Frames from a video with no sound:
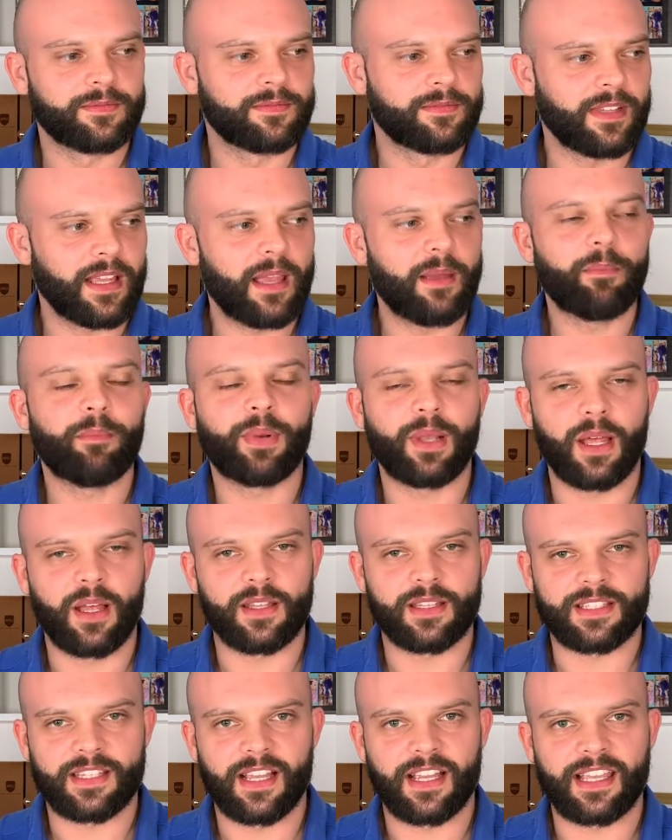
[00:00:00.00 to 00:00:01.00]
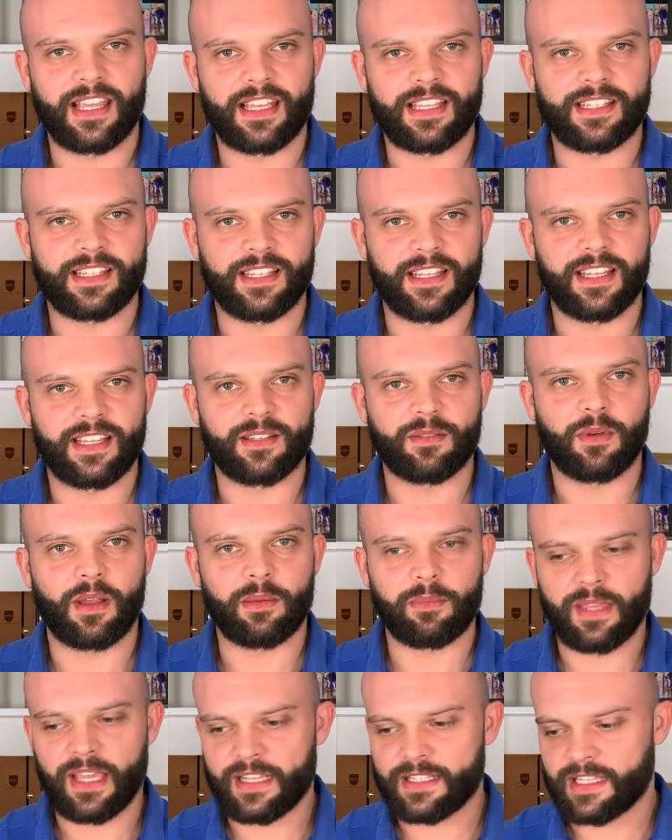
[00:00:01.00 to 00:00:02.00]
Implants, I guess, is
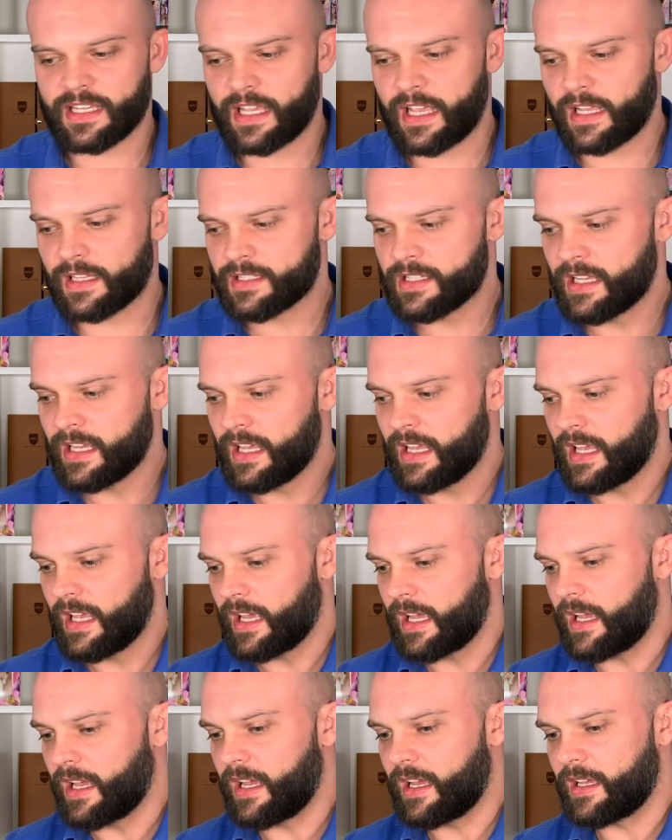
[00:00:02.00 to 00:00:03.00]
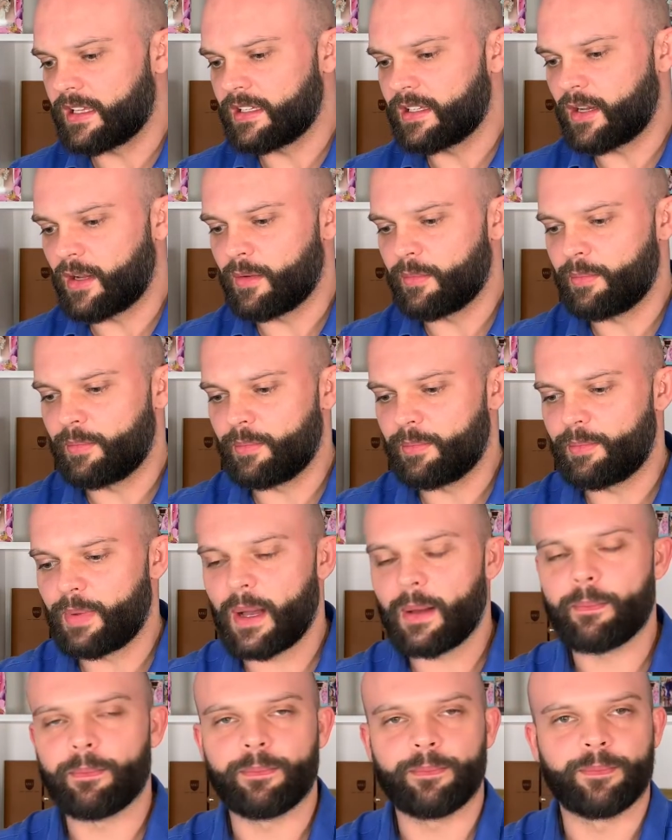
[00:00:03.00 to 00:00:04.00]
what I'm getting at. You know,
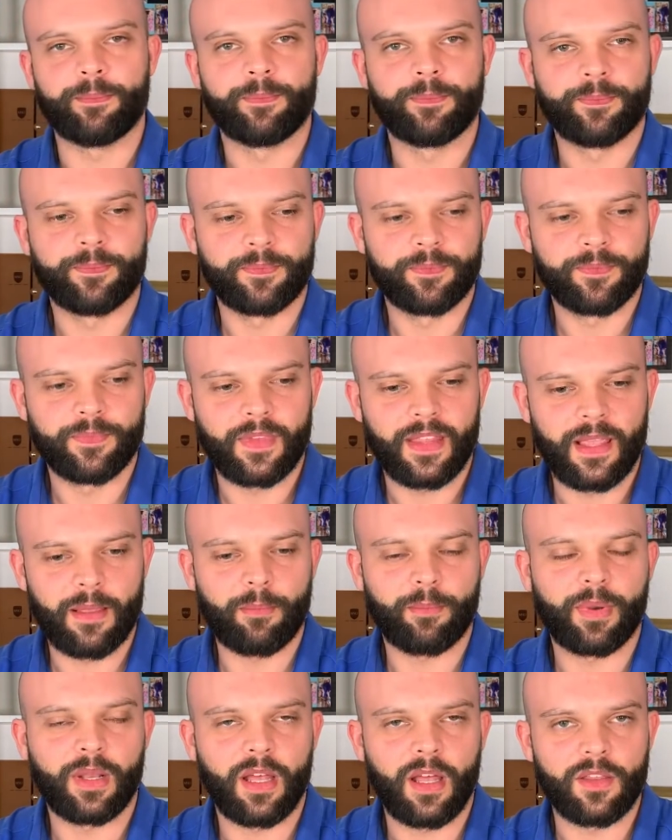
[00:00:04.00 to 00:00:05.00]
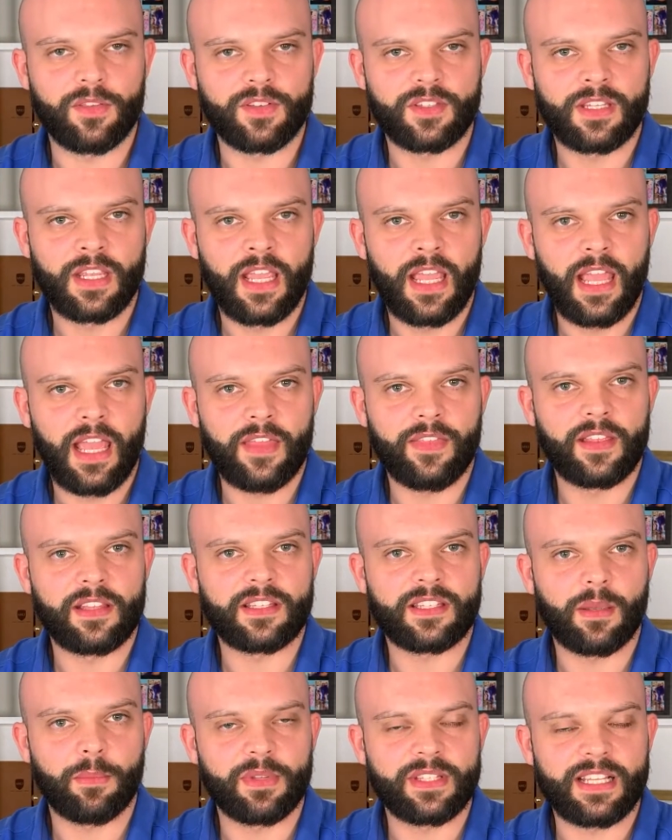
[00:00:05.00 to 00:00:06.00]
bum implants. And
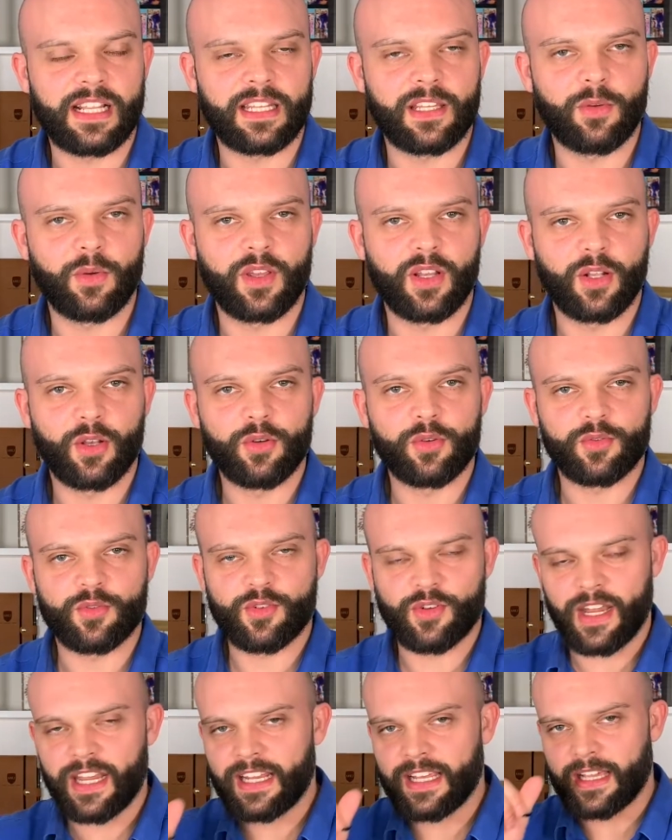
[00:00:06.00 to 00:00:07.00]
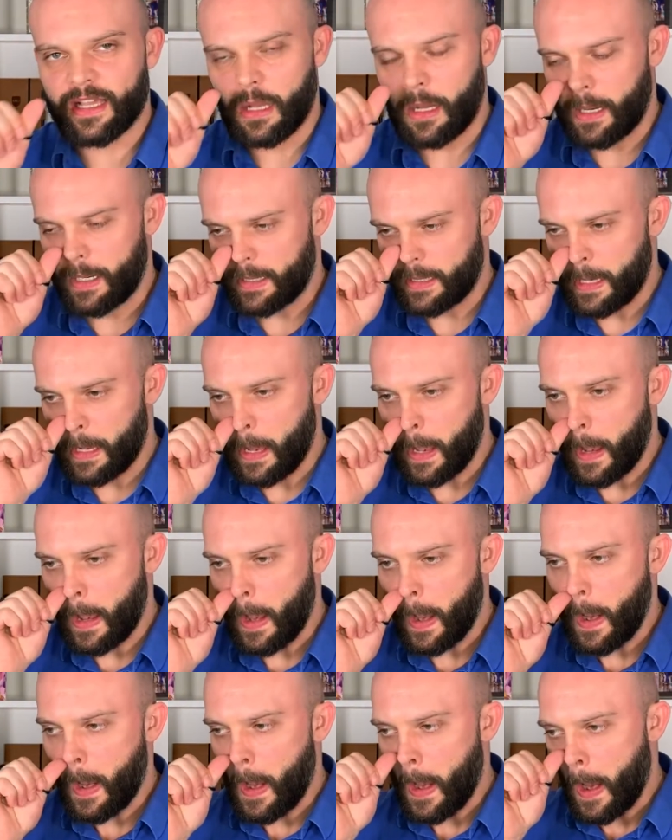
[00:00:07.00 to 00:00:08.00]
then someone sending you a glute training guide.
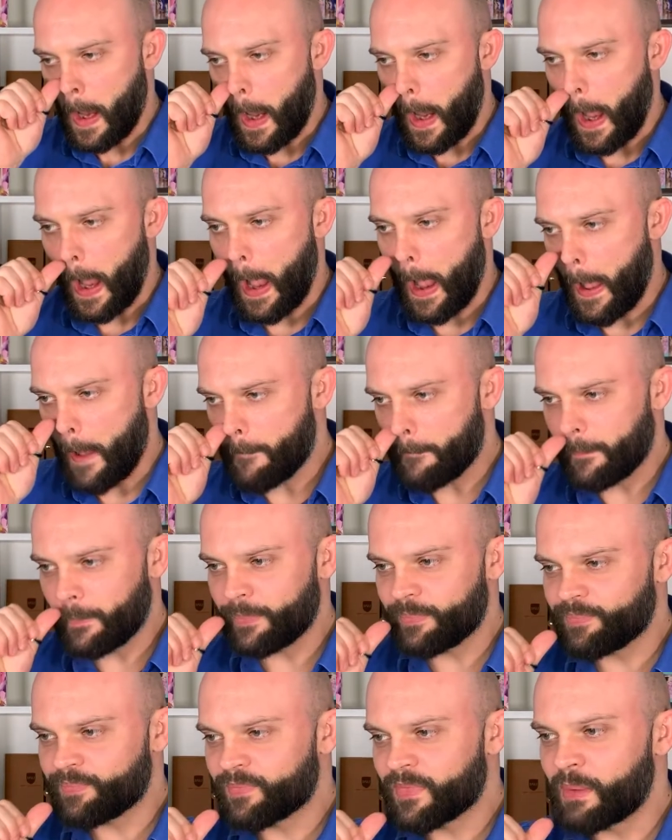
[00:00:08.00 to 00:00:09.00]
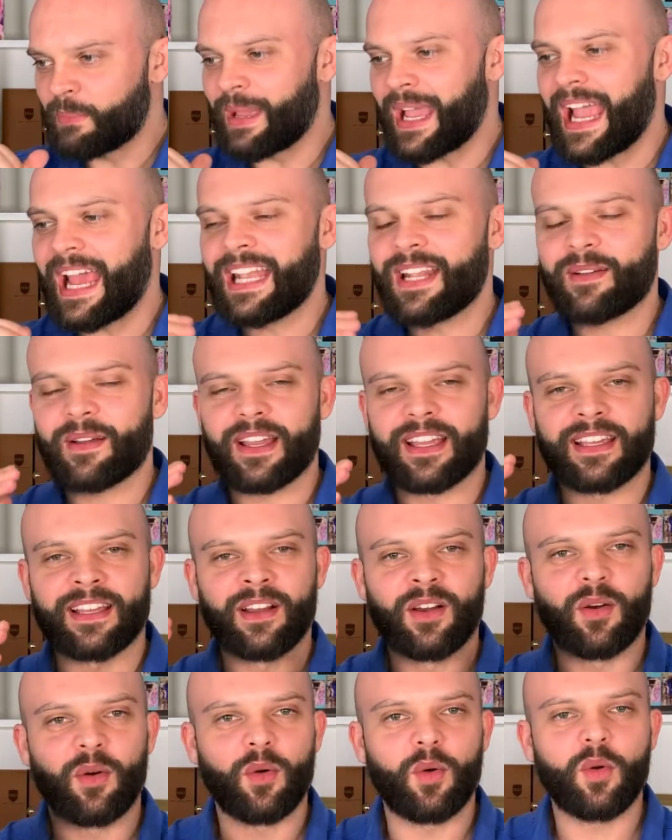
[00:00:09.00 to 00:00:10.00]
But anyway,
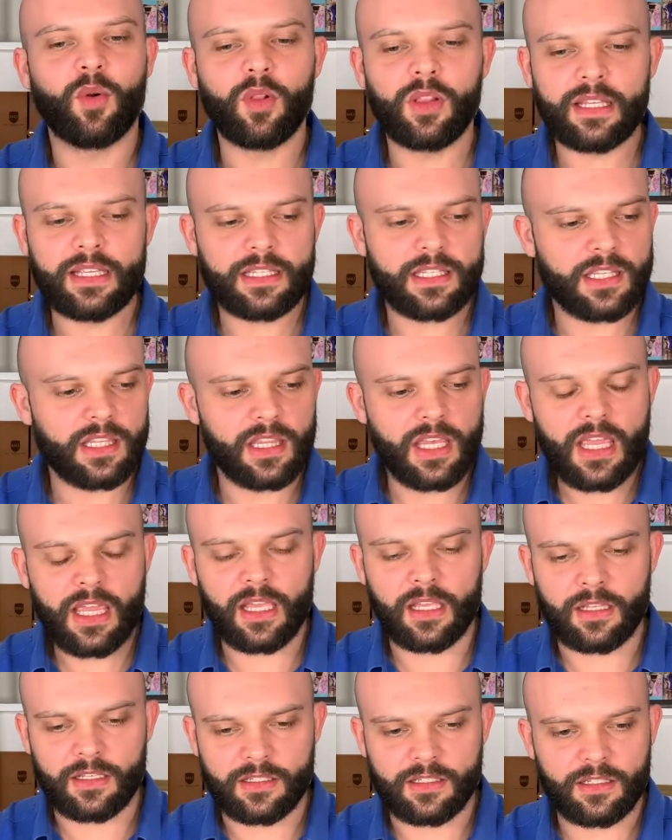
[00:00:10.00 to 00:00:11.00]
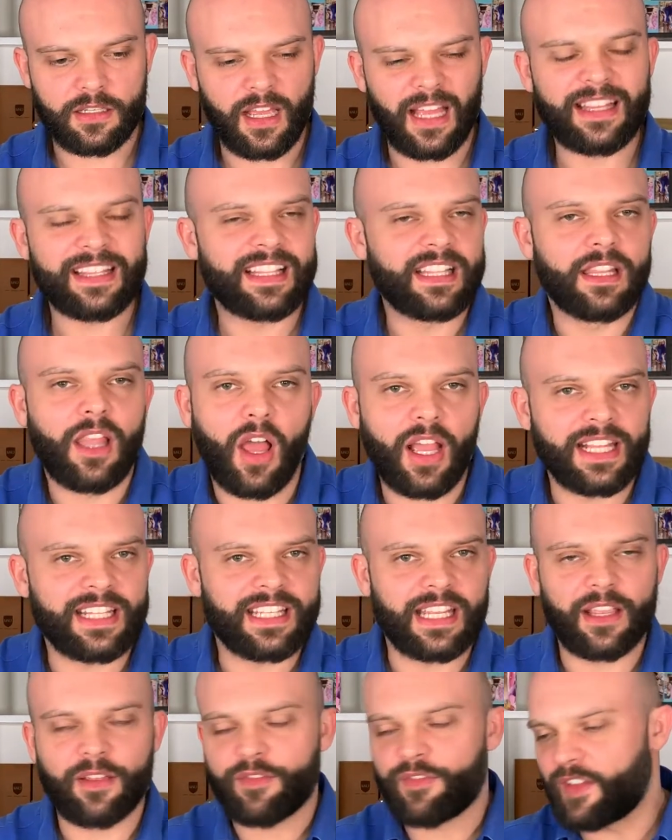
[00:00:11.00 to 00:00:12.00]
all these things,
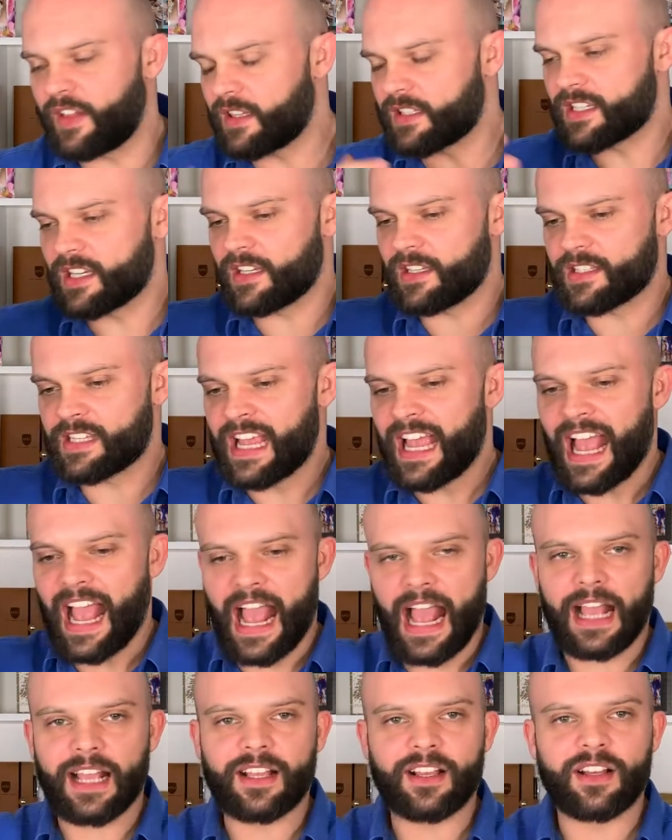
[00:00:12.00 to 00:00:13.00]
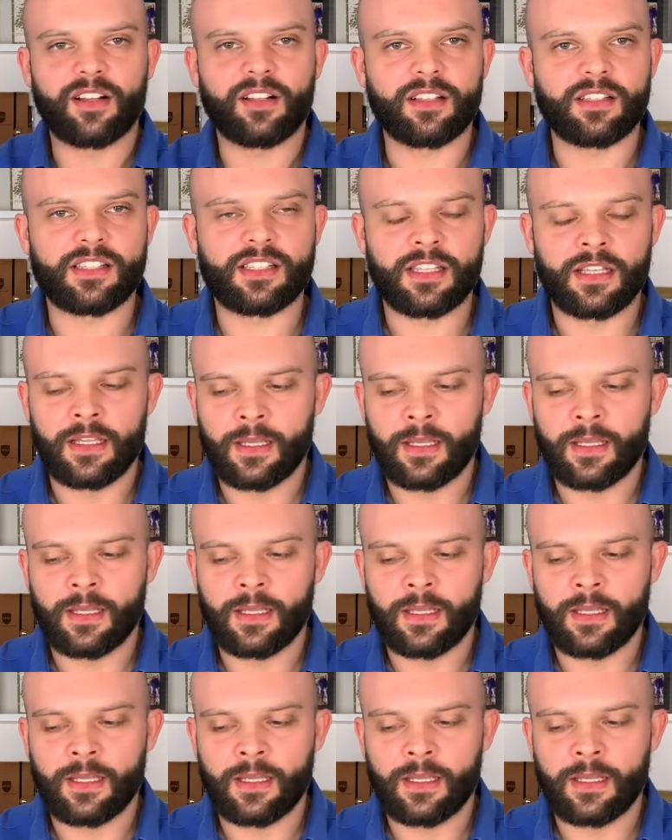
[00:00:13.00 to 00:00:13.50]
lighting, filters, angles,